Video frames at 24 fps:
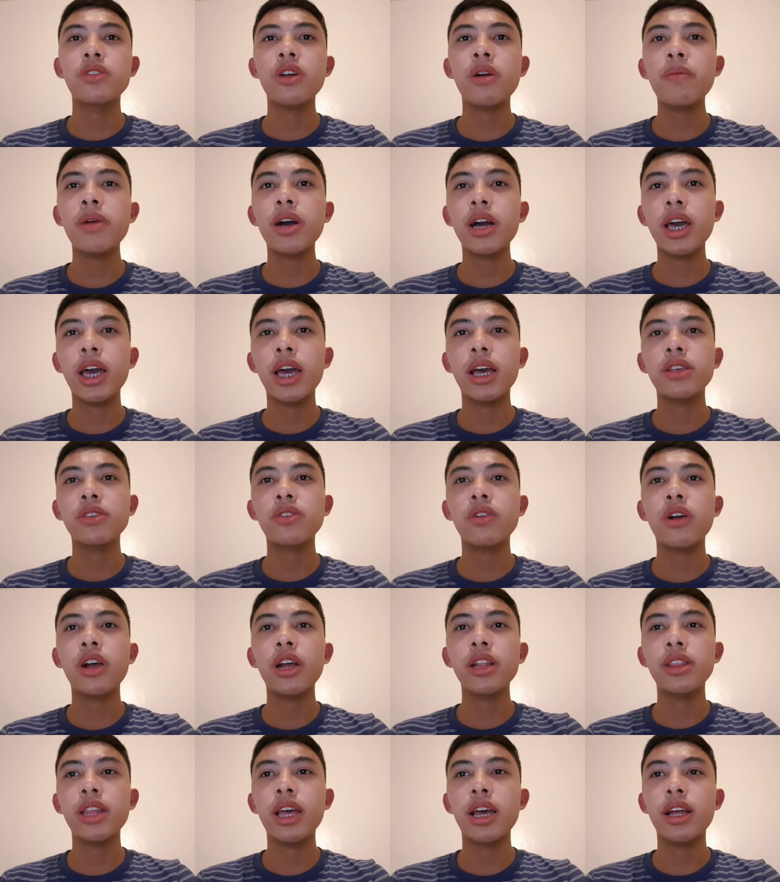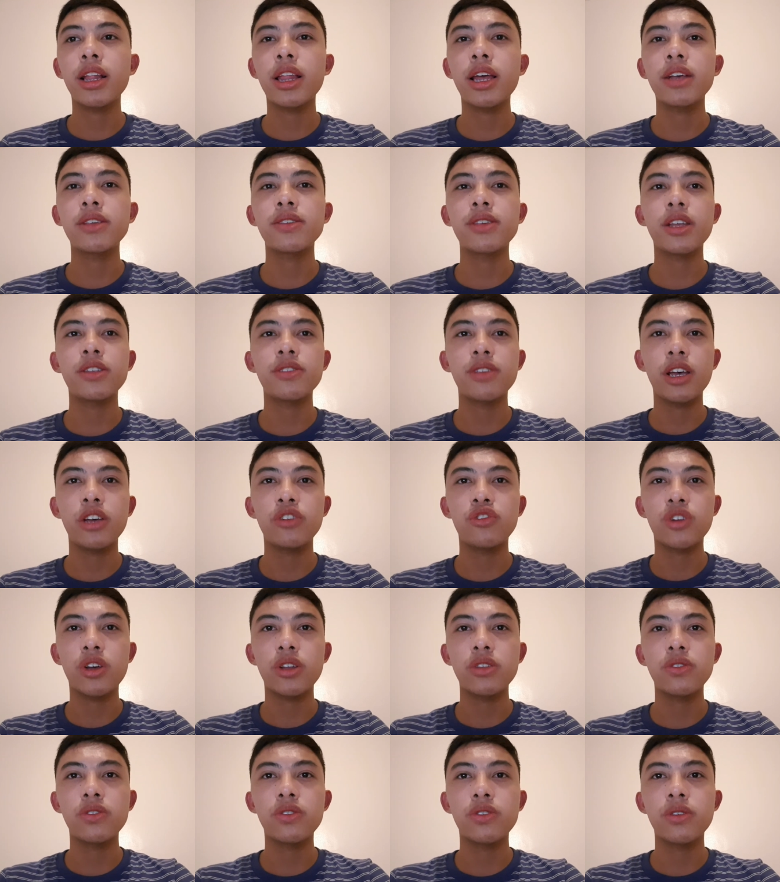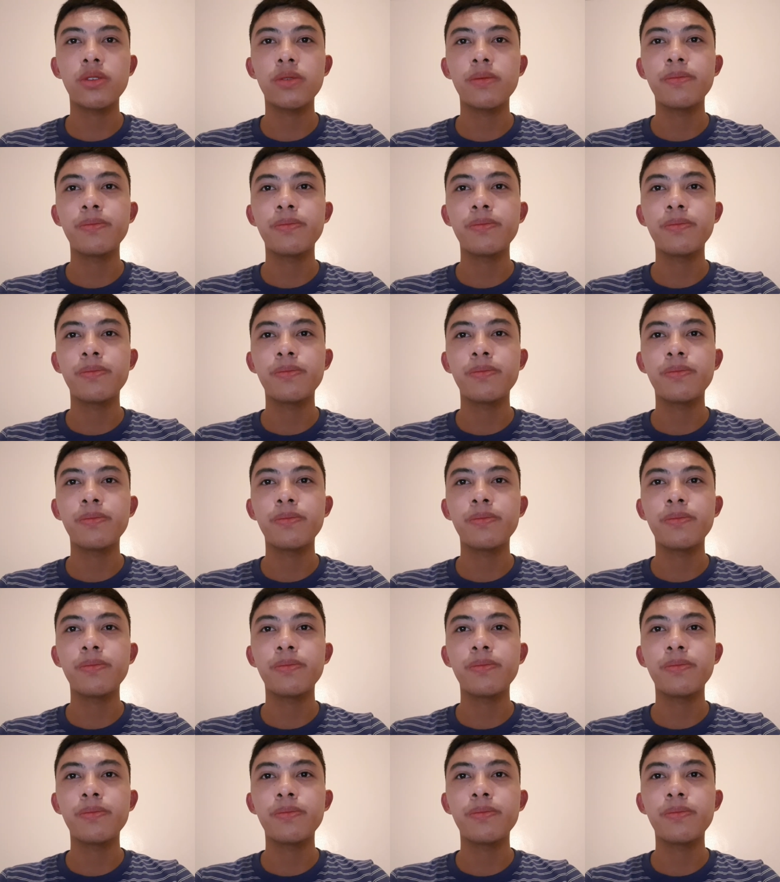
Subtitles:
stomach aches, or tingling sensations.